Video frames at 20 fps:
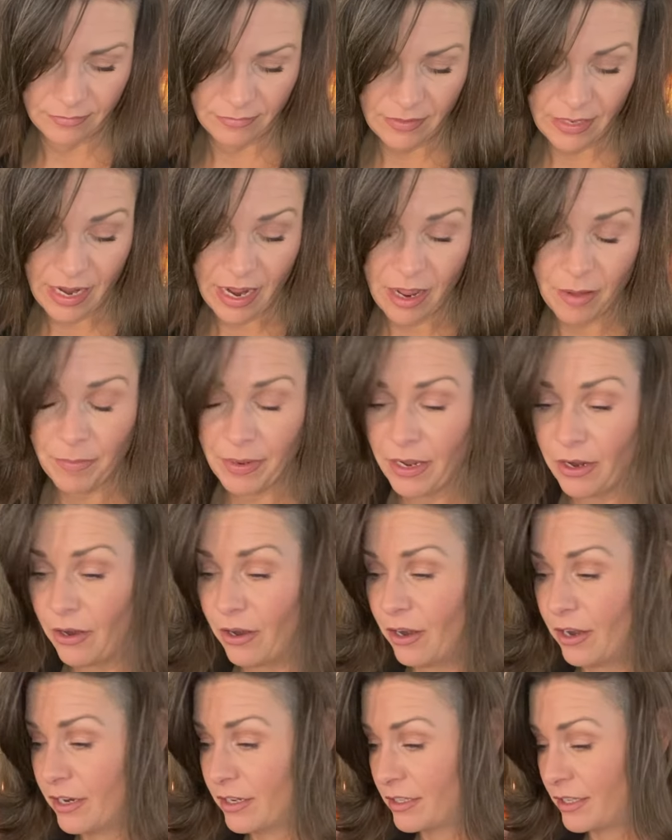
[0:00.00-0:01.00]
Now my
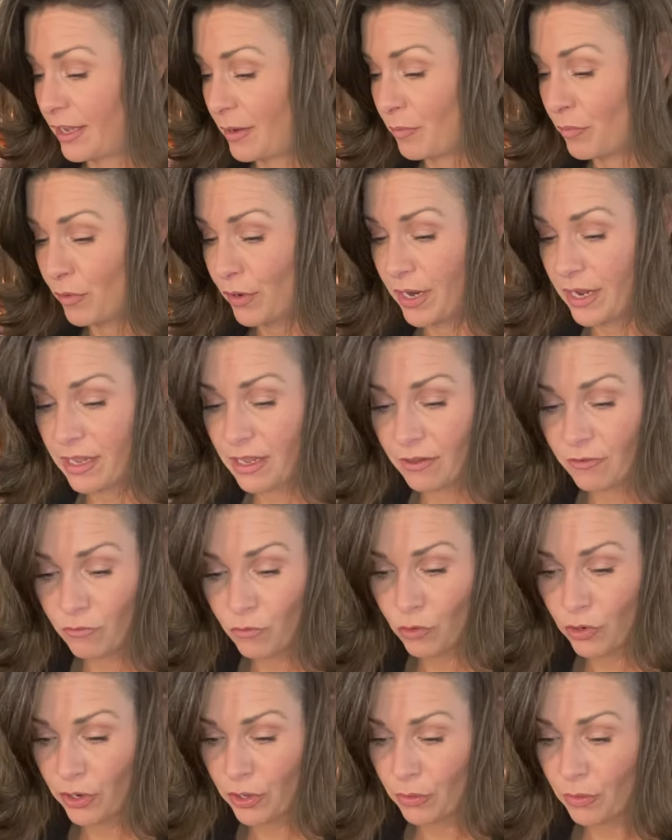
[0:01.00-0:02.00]
heart is like breaking
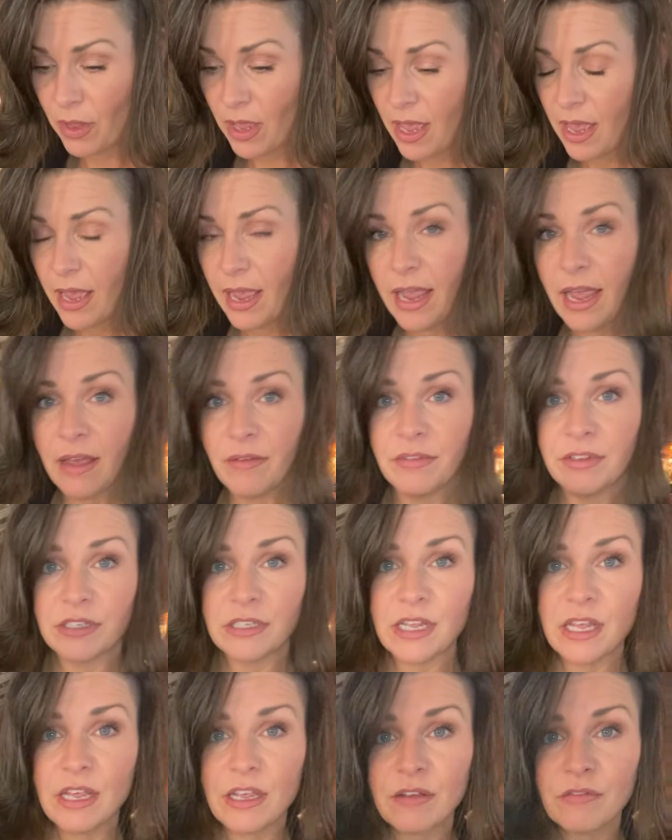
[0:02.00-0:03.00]
for you. I have this
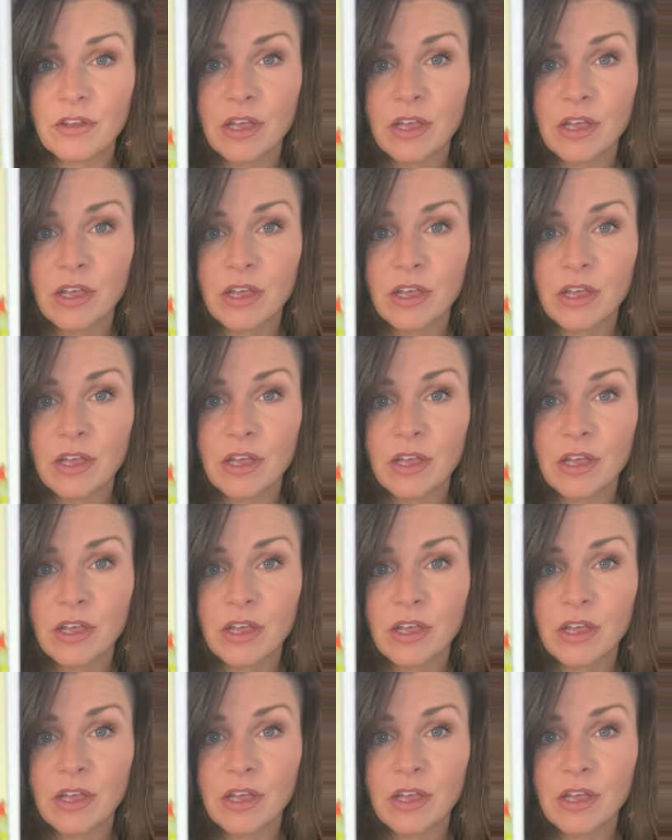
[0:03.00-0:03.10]
King of